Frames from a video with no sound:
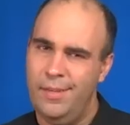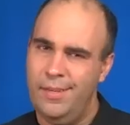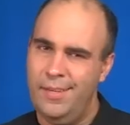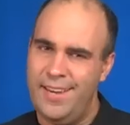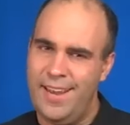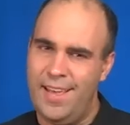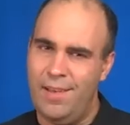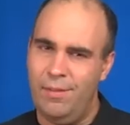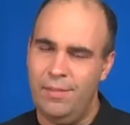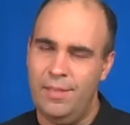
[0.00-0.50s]

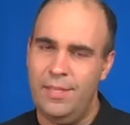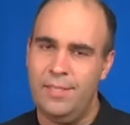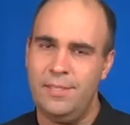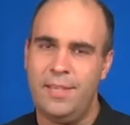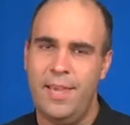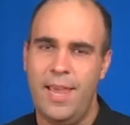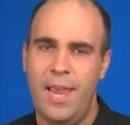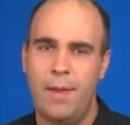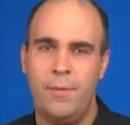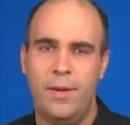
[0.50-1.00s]
Now, this
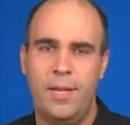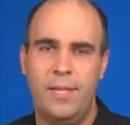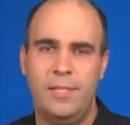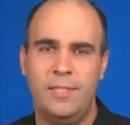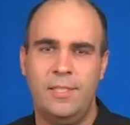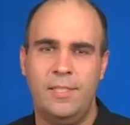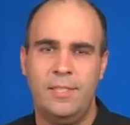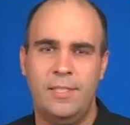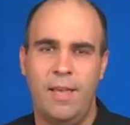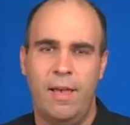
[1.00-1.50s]
camera
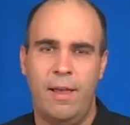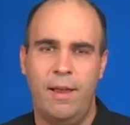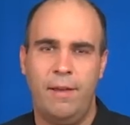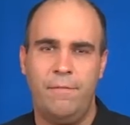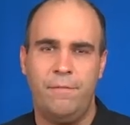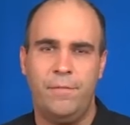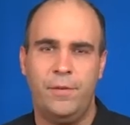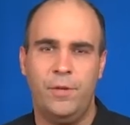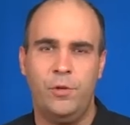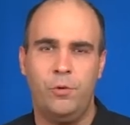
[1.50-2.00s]
is
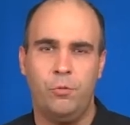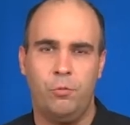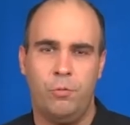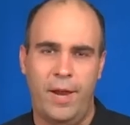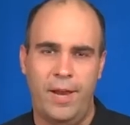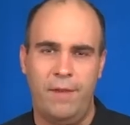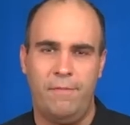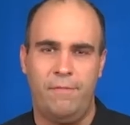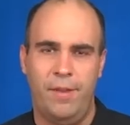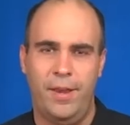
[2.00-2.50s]
designed for
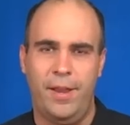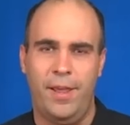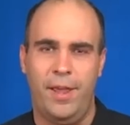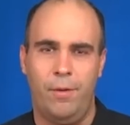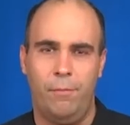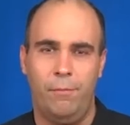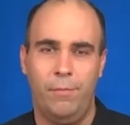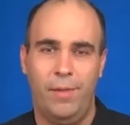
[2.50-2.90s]
great video,